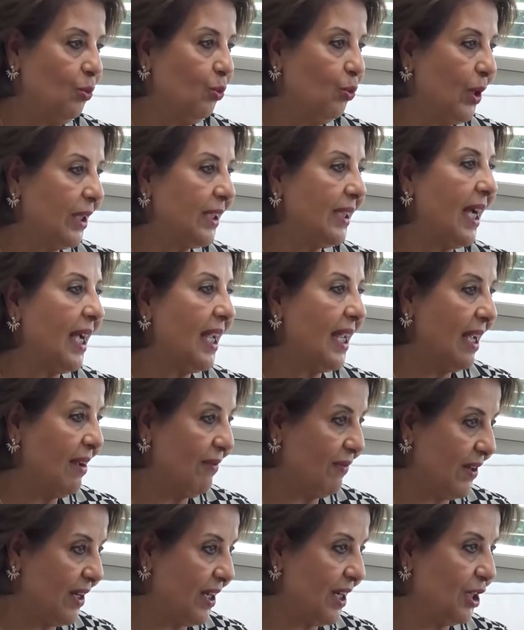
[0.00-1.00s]
what I
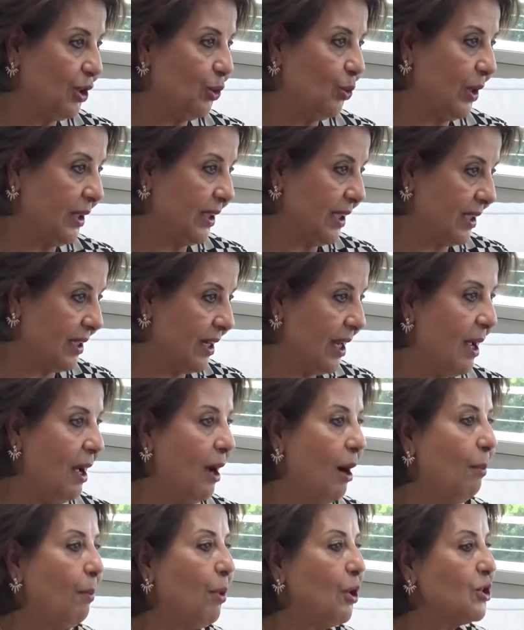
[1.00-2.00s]
have learned, whether
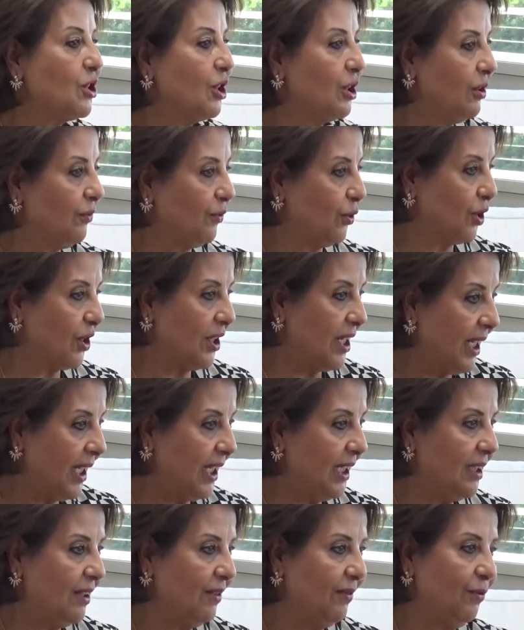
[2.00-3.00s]
positive or
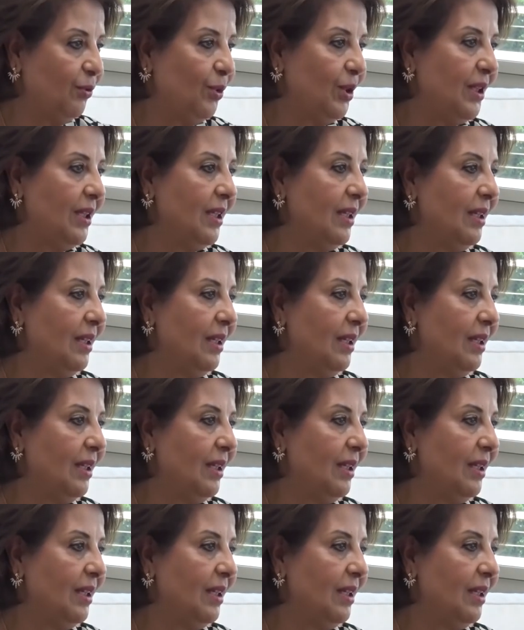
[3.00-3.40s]
negative, with,